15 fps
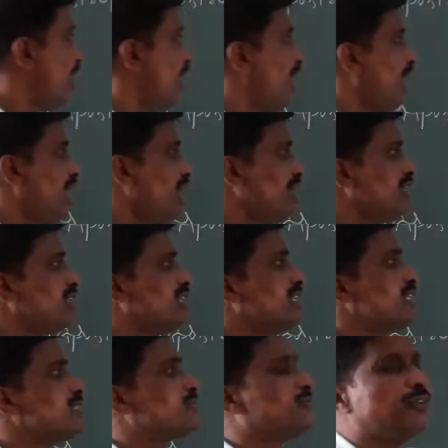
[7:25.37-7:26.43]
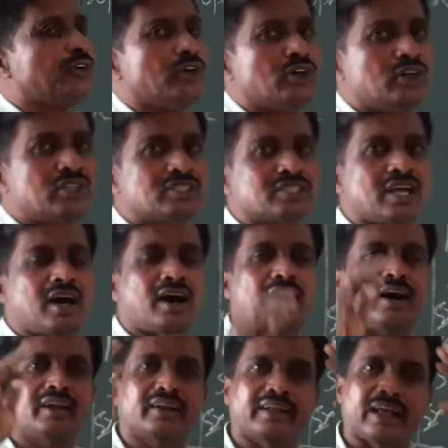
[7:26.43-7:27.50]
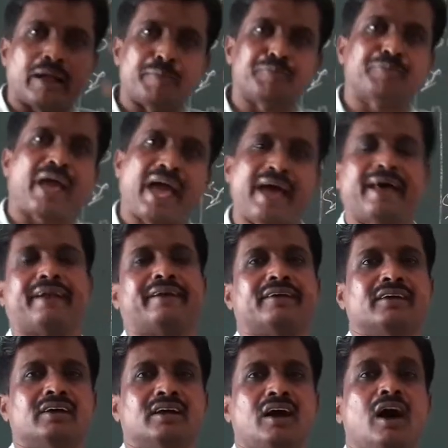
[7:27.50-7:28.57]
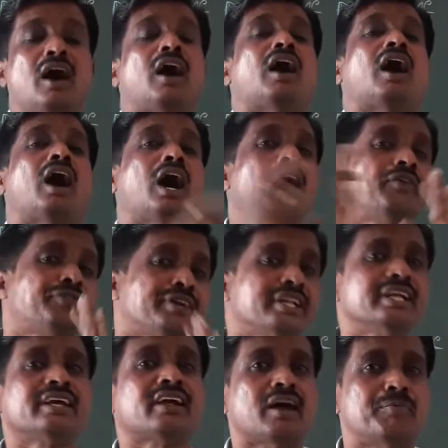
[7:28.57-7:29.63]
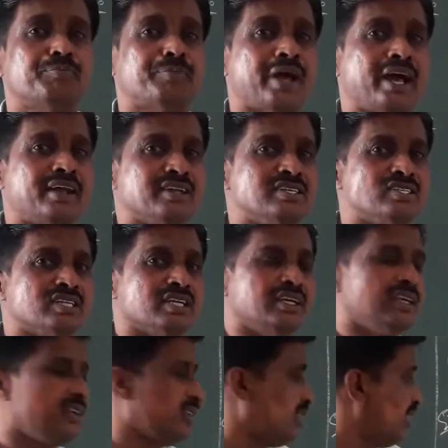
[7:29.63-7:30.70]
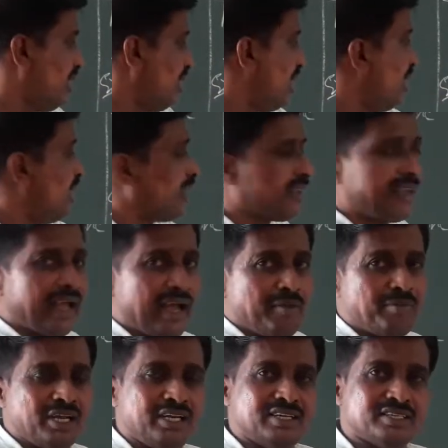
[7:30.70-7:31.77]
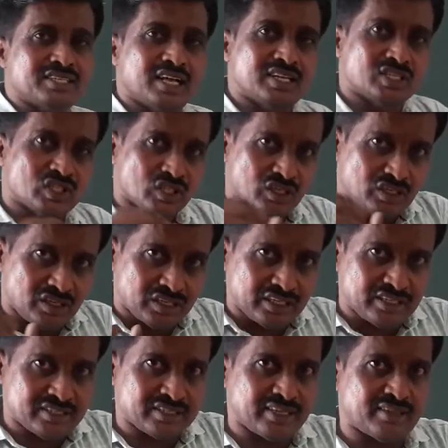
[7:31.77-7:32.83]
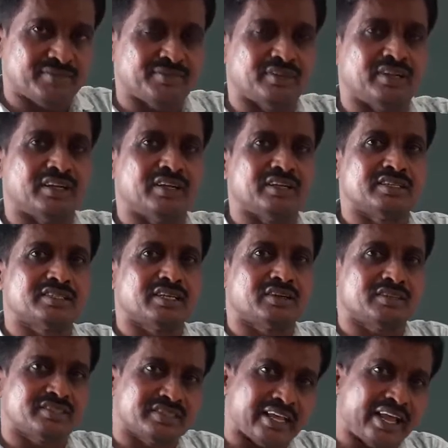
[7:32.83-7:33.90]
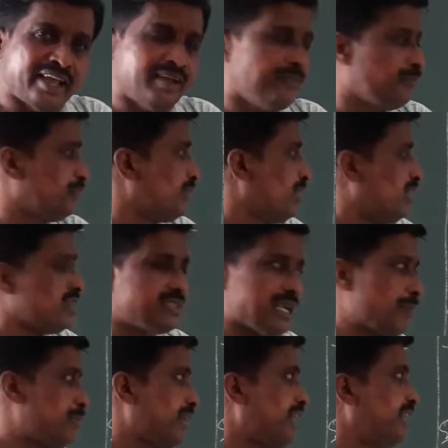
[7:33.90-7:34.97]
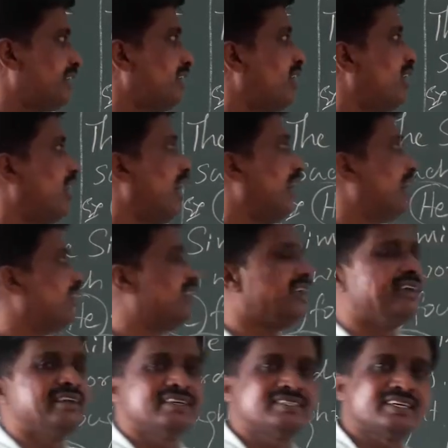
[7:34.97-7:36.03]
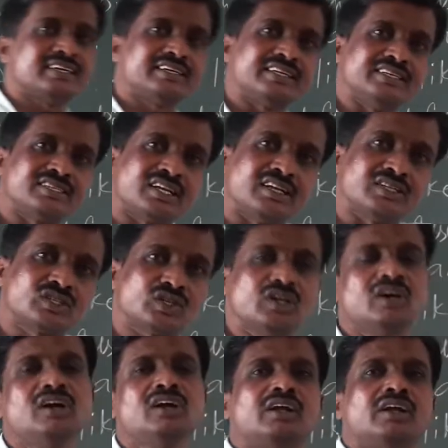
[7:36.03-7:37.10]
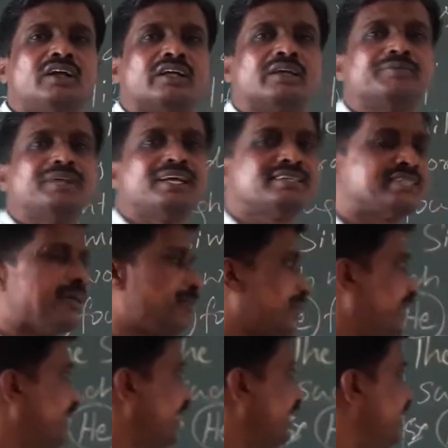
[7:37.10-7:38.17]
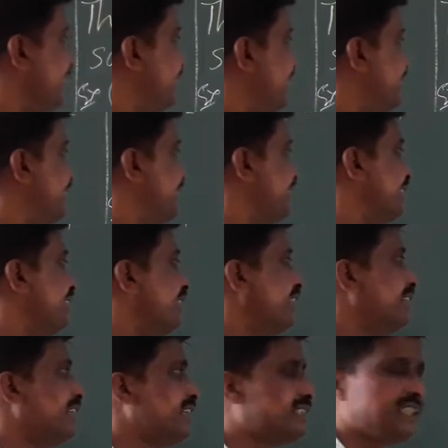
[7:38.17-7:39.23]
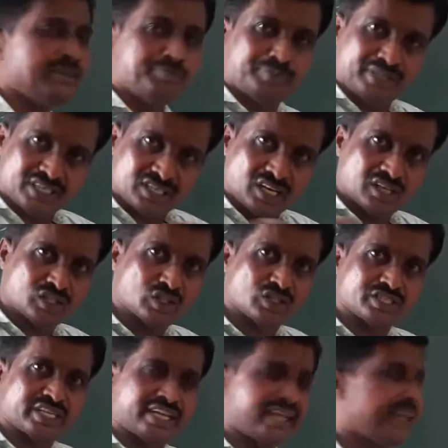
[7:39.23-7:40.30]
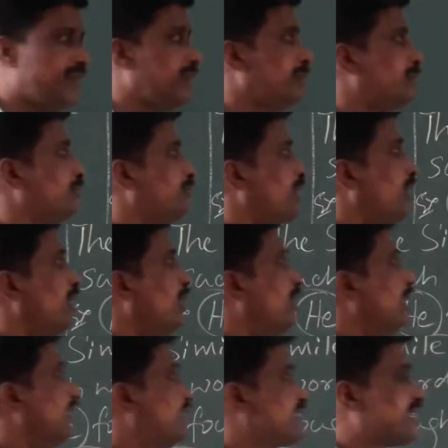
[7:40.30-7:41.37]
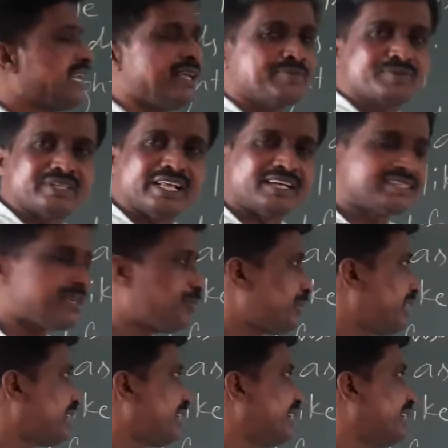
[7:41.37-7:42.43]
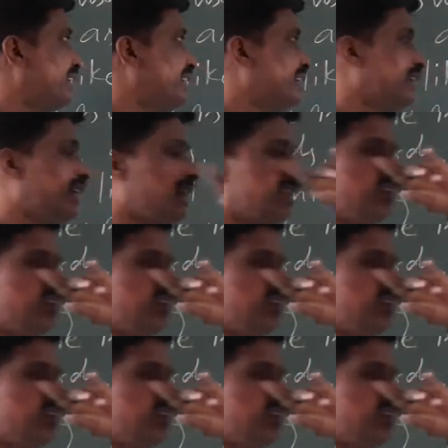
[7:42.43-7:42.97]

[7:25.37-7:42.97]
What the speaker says: all these four are compared. After the comparison, camel is also same, separate, and the desert is also with their separate identity. The ship is also same, it keeps their separate identity at